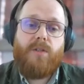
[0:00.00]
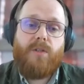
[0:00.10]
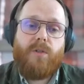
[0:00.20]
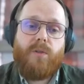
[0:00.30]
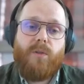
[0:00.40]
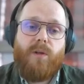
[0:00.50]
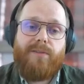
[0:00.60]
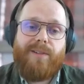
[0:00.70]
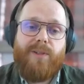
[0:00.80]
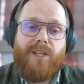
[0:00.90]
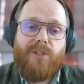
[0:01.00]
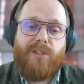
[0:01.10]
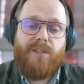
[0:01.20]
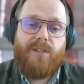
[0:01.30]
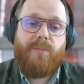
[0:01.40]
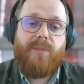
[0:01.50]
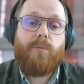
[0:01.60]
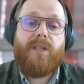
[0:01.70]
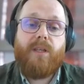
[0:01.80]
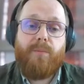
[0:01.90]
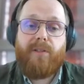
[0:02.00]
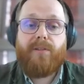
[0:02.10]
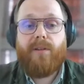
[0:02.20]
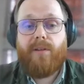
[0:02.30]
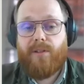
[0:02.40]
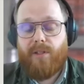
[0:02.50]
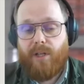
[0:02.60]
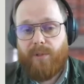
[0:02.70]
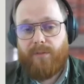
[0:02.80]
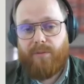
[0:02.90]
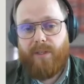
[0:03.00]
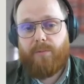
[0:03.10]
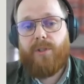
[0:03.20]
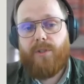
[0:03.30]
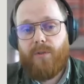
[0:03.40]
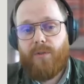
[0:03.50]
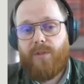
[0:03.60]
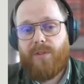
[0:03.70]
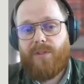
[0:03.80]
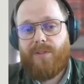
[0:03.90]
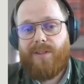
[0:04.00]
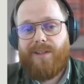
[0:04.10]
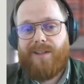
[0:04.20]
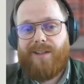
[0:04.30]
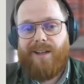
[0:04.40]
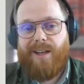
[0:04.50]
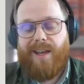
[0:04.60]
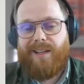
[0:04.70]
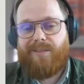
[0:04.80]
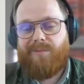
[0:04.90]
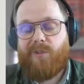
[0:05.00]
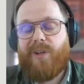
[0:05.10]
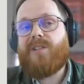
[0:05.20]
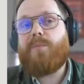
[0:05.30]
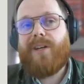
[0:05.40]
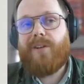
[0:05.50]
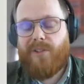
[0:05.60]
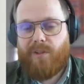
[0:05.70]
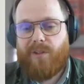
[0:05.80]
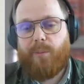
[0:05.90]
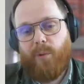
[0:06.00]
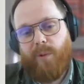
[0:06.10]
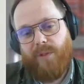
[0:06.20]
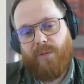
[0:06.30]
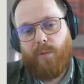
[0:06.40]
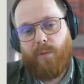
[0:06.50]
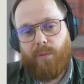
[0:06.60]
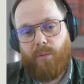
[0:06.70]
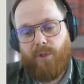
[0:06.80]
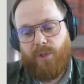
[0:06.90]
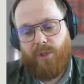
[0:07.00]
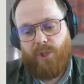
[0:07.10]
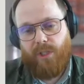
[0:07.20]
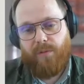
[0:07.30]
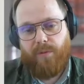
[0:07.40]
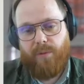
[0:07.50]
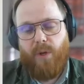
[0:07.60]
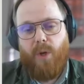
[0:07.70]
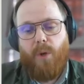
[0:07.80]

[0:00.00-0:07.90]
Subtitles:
So a foundation is something we can build on top of that reduces and creates a better starting points for what we want to achieve.